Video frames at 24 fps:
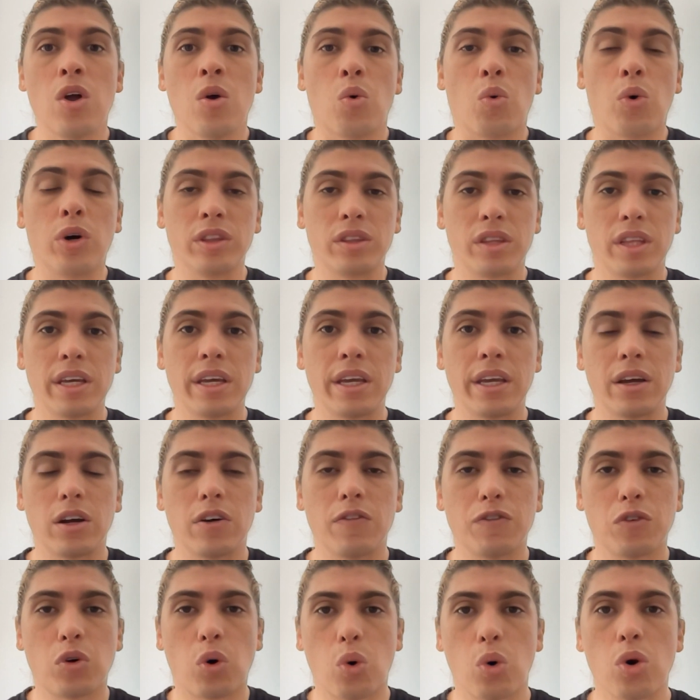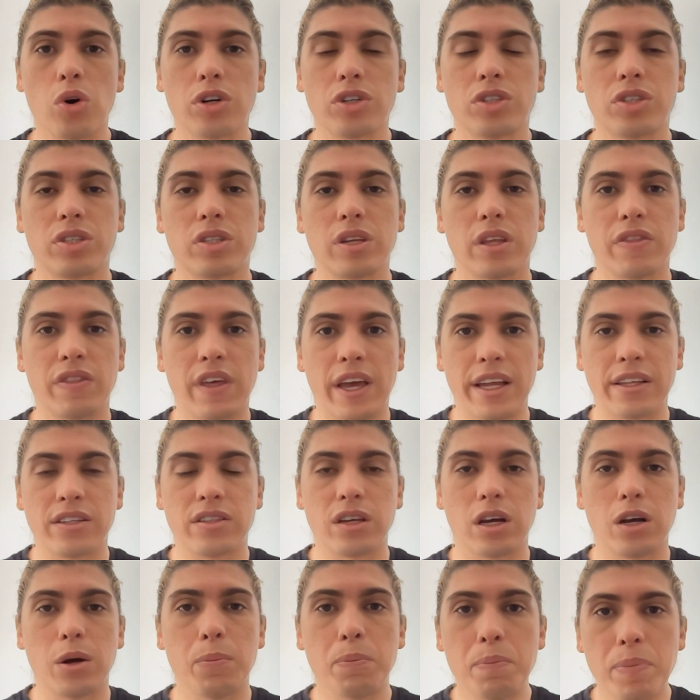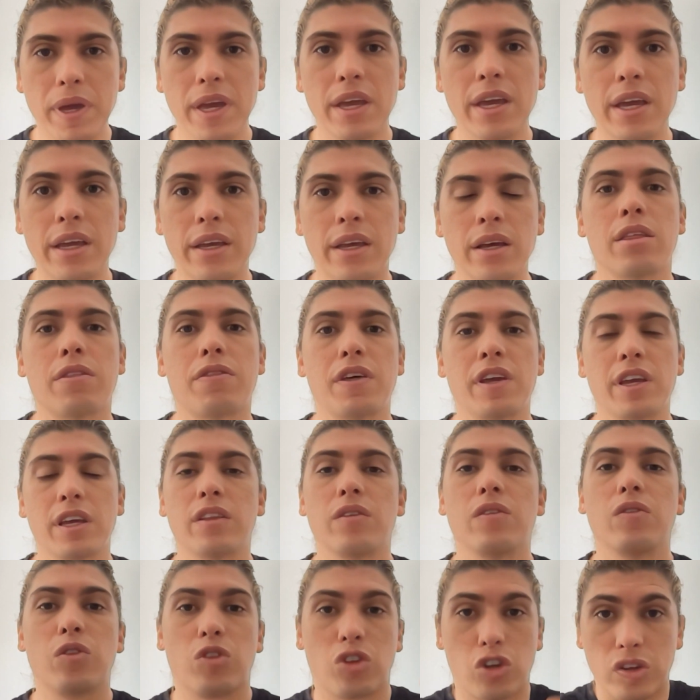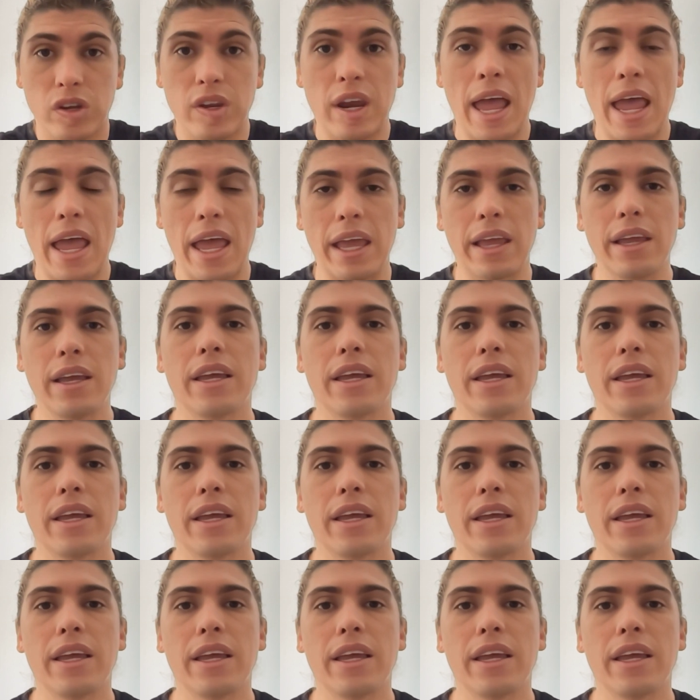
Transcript: one thing, of course, that's a big thing today